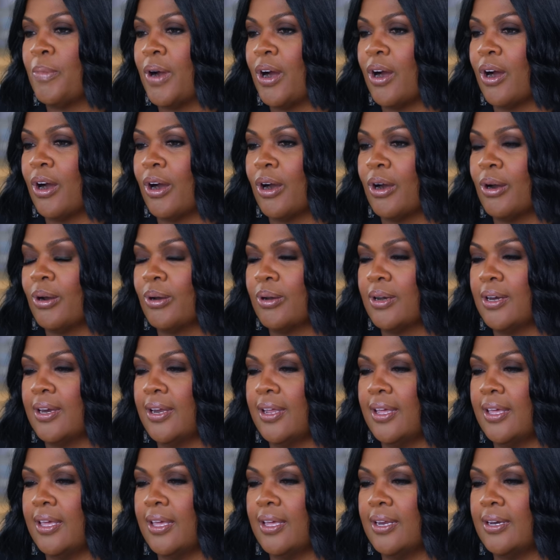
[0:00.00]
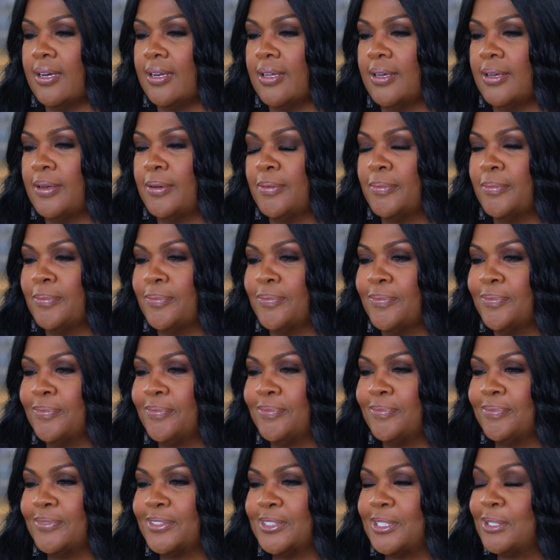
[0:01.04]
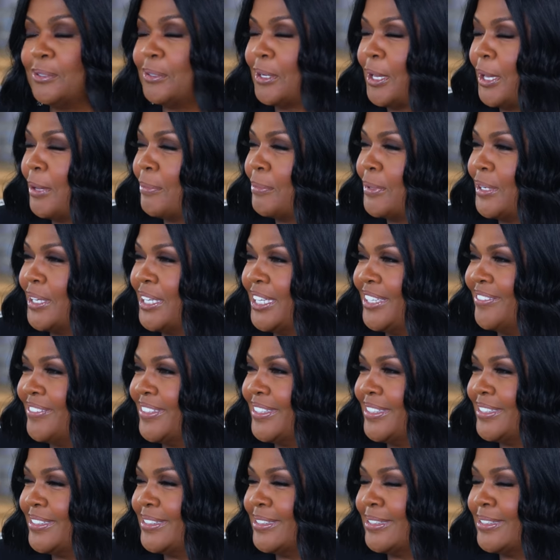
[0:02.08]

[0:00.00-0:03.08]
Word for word: my heart and. Um, still can't believe it.